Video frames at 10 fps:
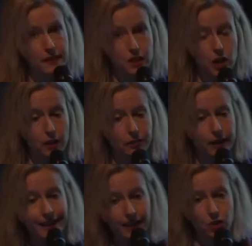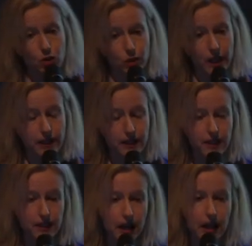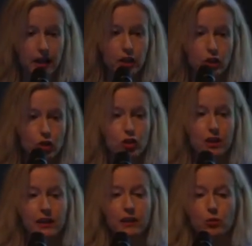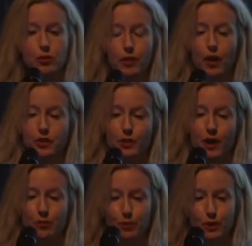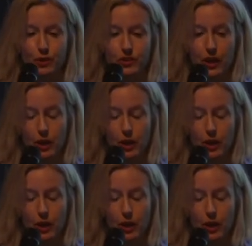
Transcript: that Jack Fennell has created usually revolves around books